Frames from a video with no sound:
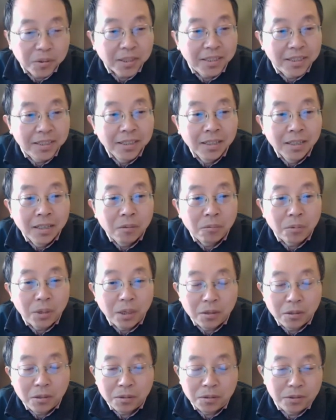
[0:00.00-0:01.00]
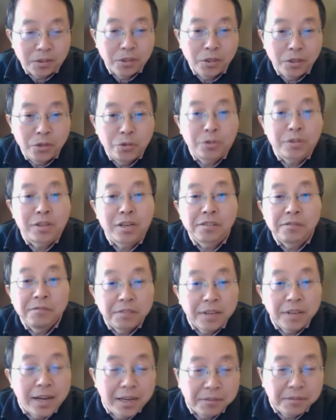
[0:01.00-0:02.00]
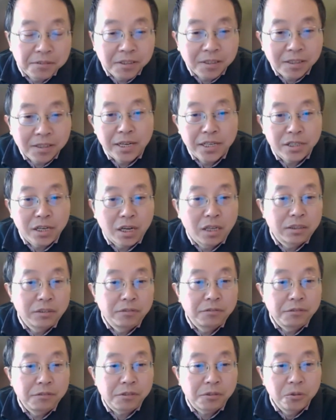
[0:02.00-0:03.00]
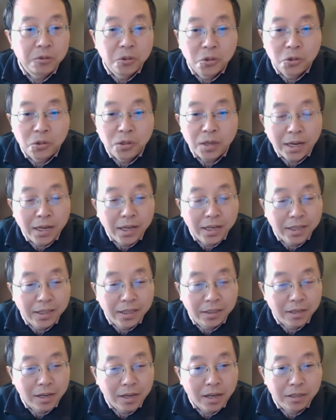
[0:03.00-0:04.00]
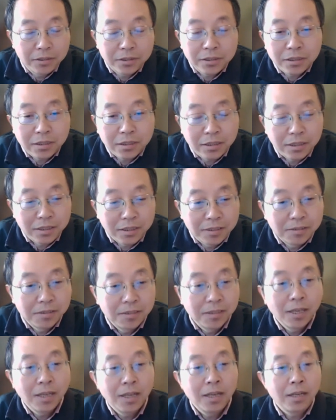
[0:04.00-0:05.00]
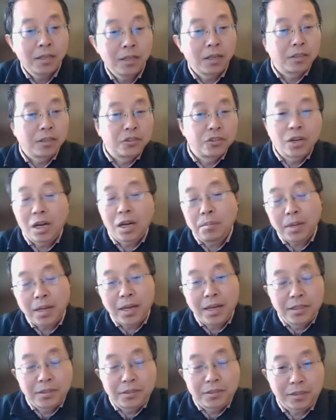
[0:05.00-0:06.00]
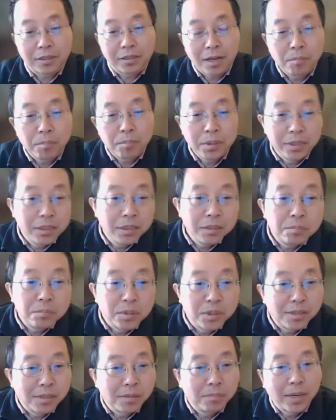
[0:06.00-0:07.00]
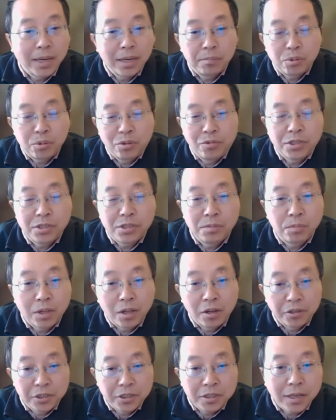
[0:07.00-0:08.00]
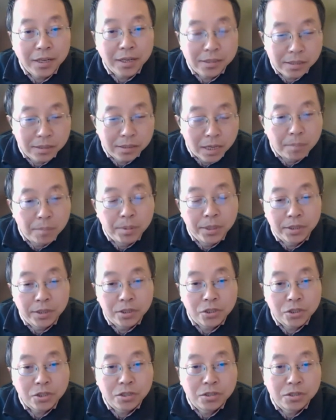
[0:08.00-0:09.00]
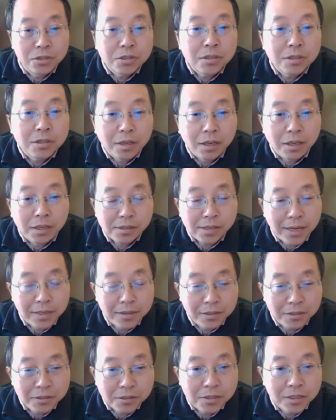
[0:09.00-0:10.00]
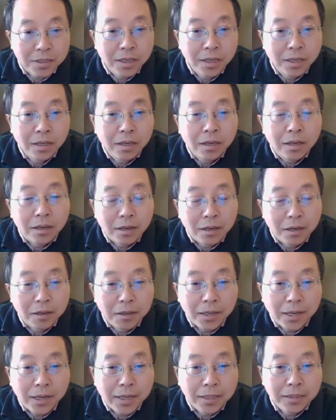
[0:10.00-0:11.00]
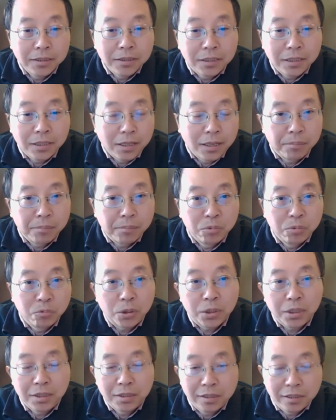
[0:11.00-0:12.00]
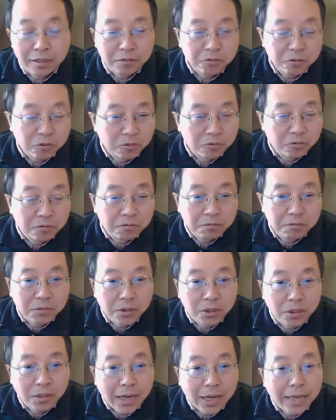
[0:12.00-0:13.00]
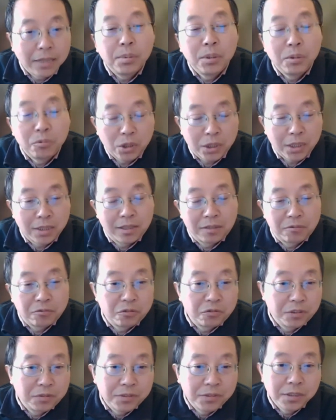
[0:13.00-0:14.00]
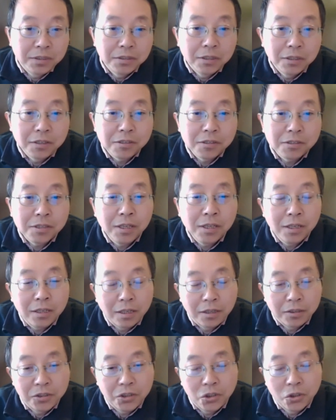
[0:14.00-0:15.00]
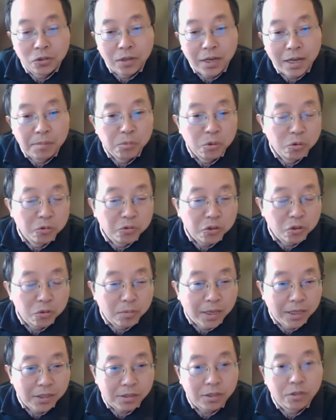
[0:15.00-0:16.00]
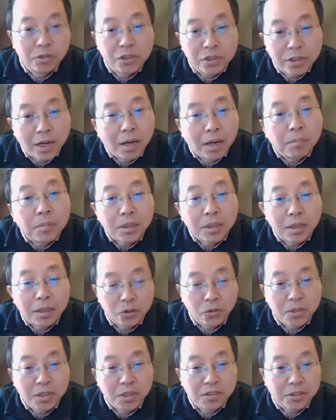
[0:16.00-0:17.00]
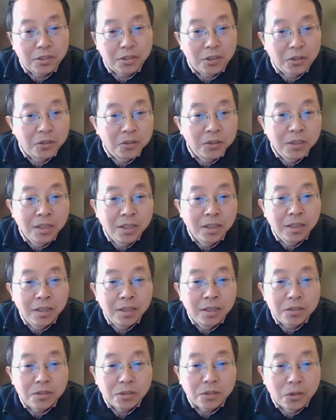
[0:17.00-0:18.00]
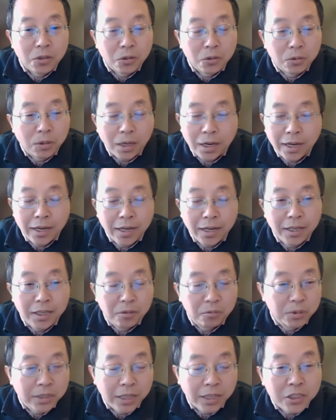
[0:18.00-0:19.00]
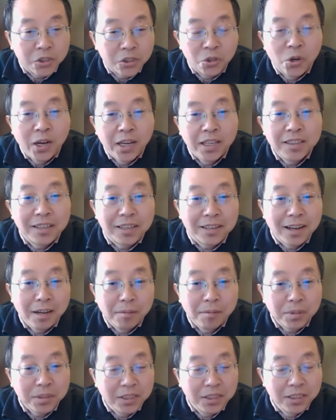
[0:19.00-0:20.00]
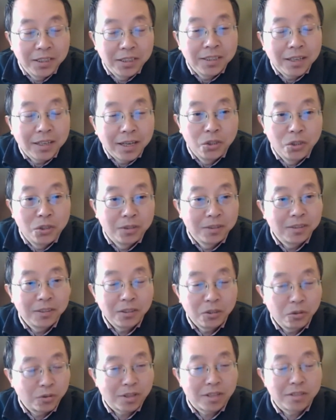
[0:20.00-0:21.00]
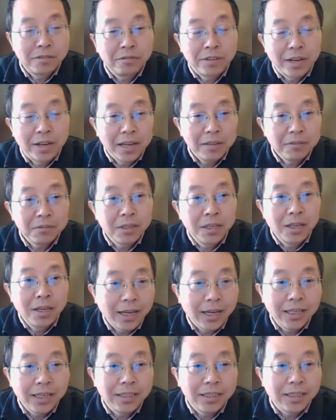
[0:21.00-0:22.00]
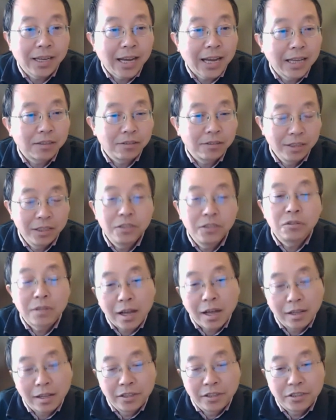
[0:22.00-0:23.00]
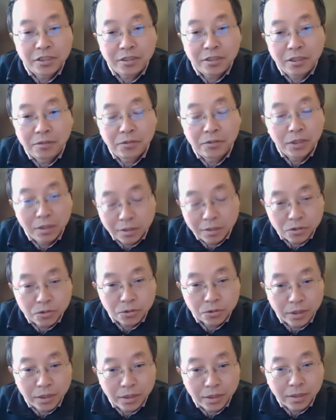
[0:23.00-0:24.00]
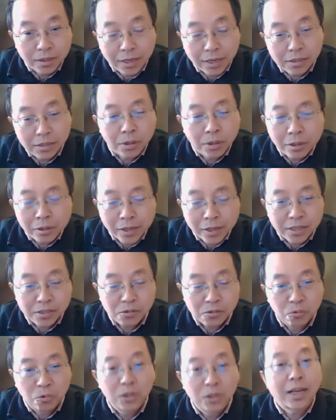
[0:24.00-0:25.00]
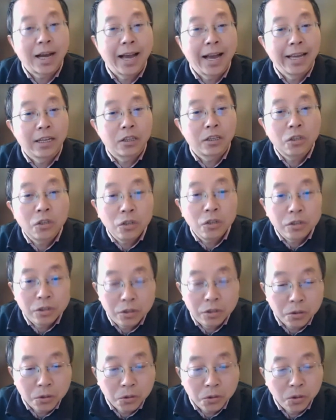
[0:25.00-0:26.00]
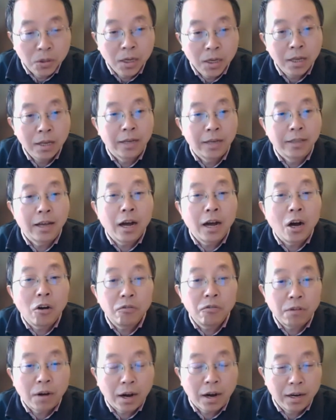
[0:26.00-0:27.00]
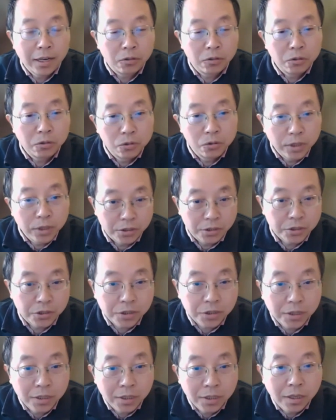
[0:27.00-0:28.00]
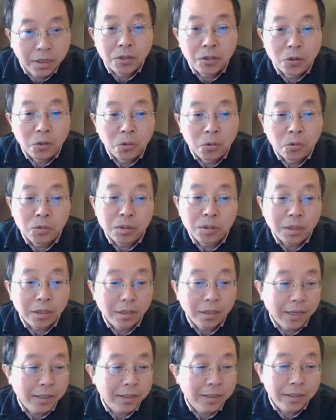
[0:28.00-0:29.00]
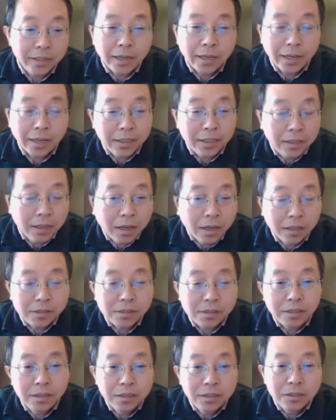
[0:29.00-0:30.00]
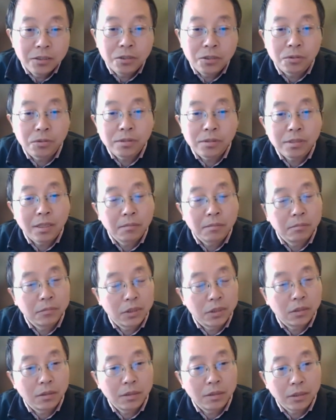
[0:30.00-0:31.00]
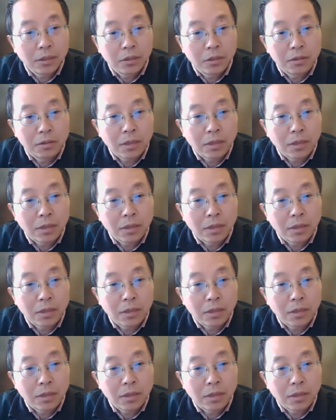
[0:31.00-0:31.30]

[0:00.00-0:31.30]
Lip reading: okay. Well, in 2005, fresh out of school, I got a job at a company, basically my previous employer, as an applications scientist. And have been working there had been working there for 15 years until I moved to my current job about 2 years ago. So when I joined the company in 2005, I had little knowledge of the industry, as well as what I could do and how far I could reach. So luckily, I got into some